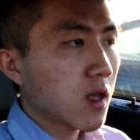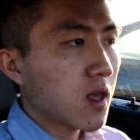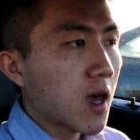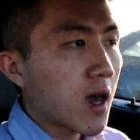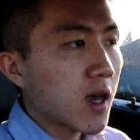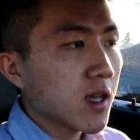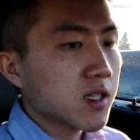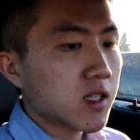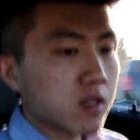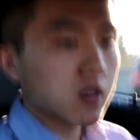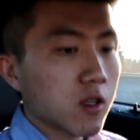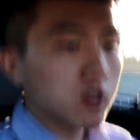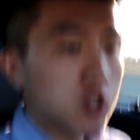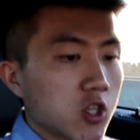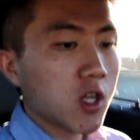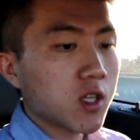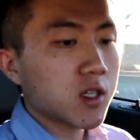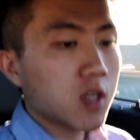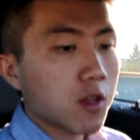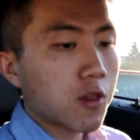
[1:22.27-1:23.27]
guessed
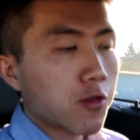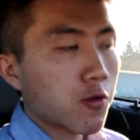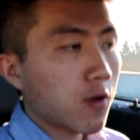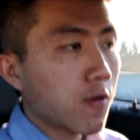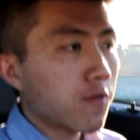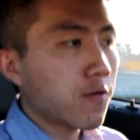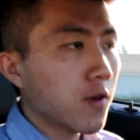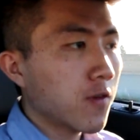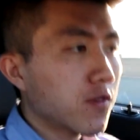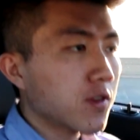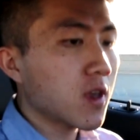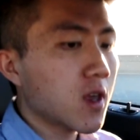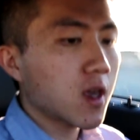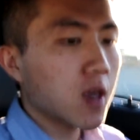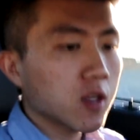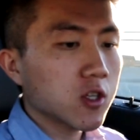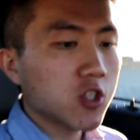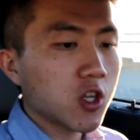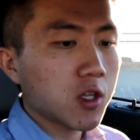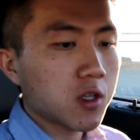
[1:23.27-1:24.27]

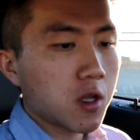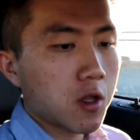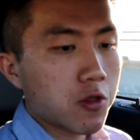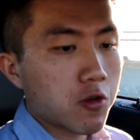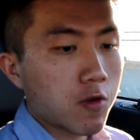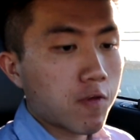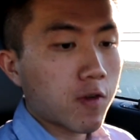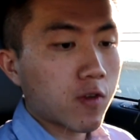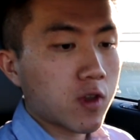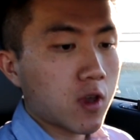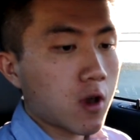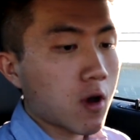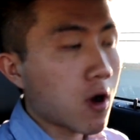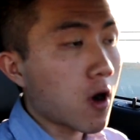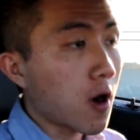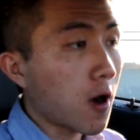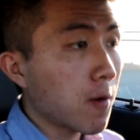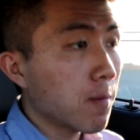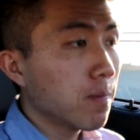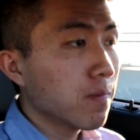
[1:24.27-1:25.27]
GT350 and
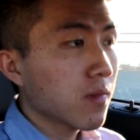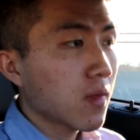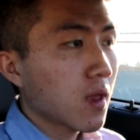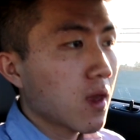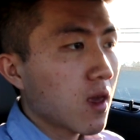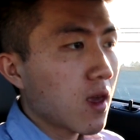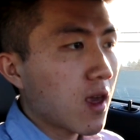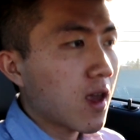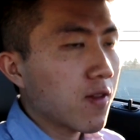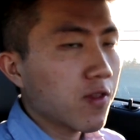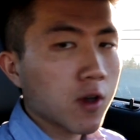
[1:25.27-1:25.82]
GT350R.